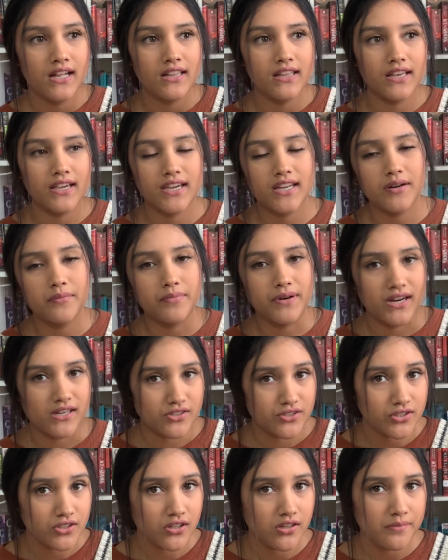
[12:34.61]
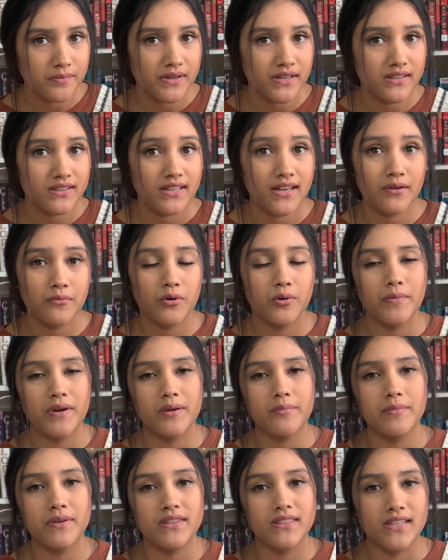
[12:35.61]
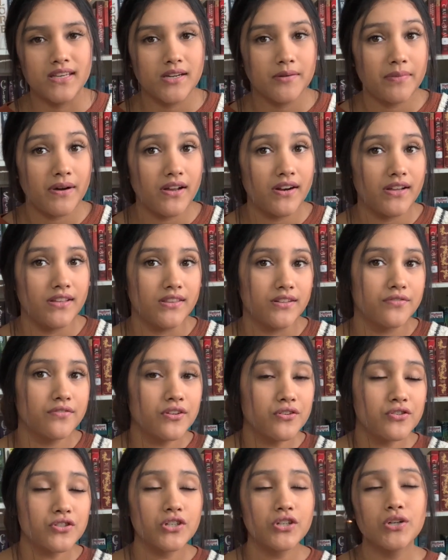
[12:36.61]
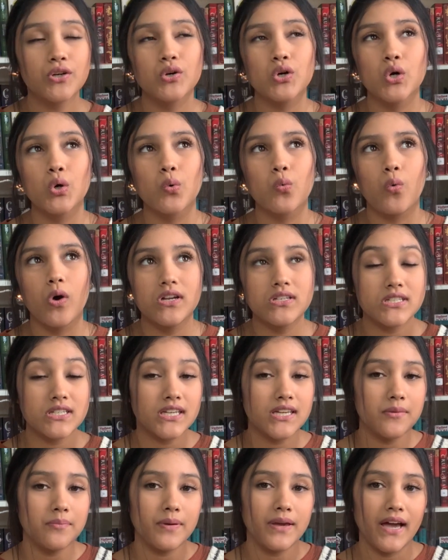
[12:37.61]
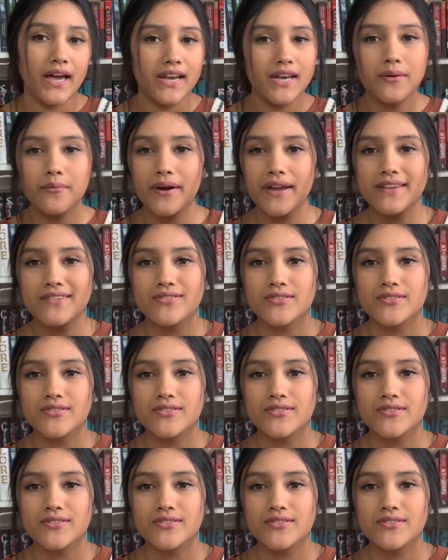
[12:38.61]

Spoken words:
like an impression on me that will make me think about it in the future or want to keep it anyway.